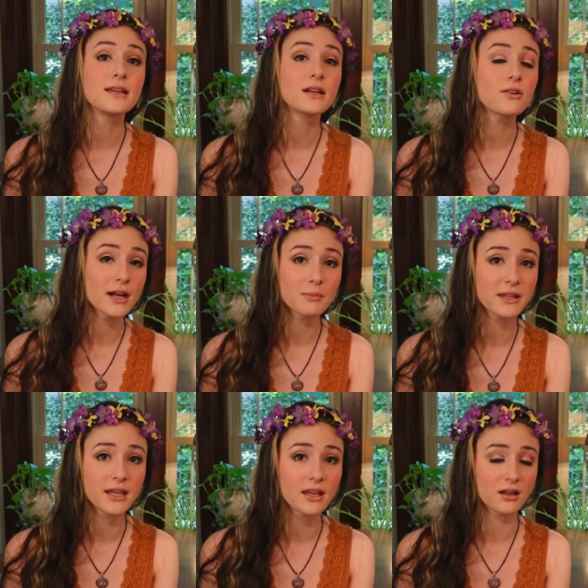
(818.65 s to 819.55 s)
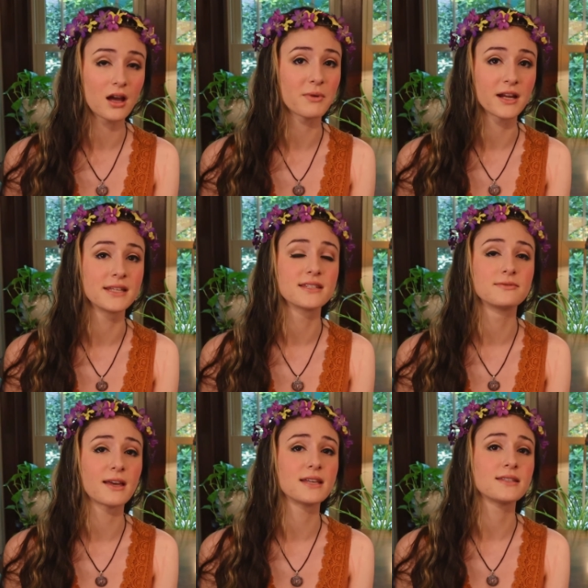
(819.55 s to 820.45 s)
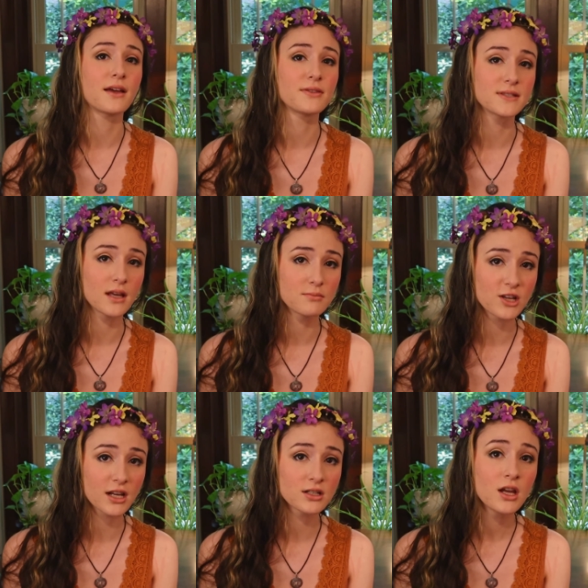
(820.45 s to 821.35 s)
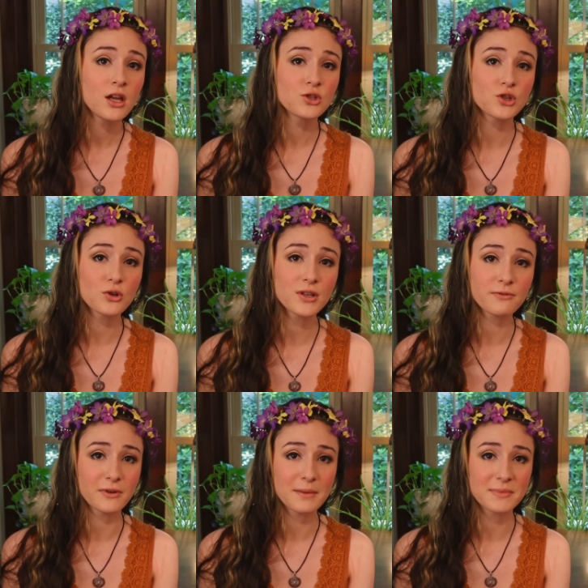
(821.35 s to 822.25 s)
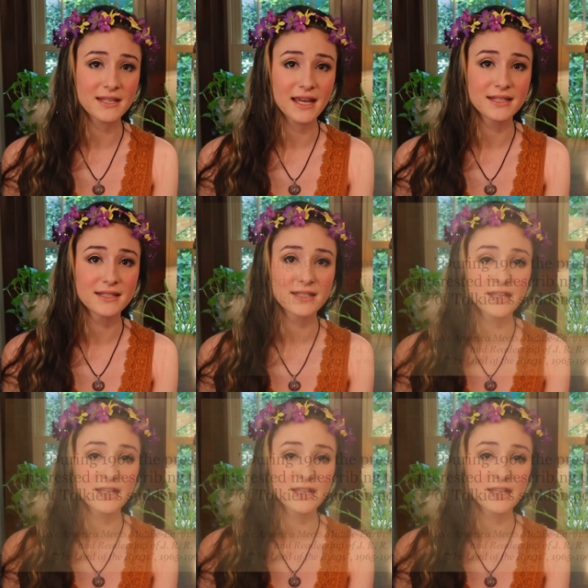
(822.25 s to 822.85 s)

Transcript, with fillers: incredibly comprehensive essay on the subject, Joseph Ripp says